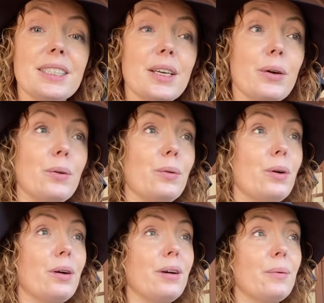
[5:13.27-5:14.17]
So
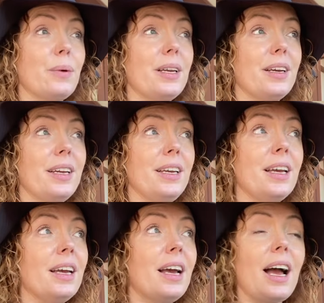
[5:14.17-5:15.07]
when I
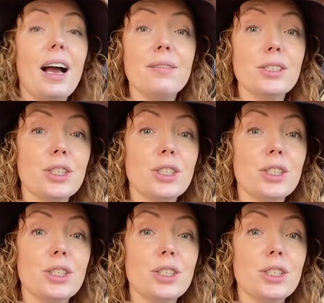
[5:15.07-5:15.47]
have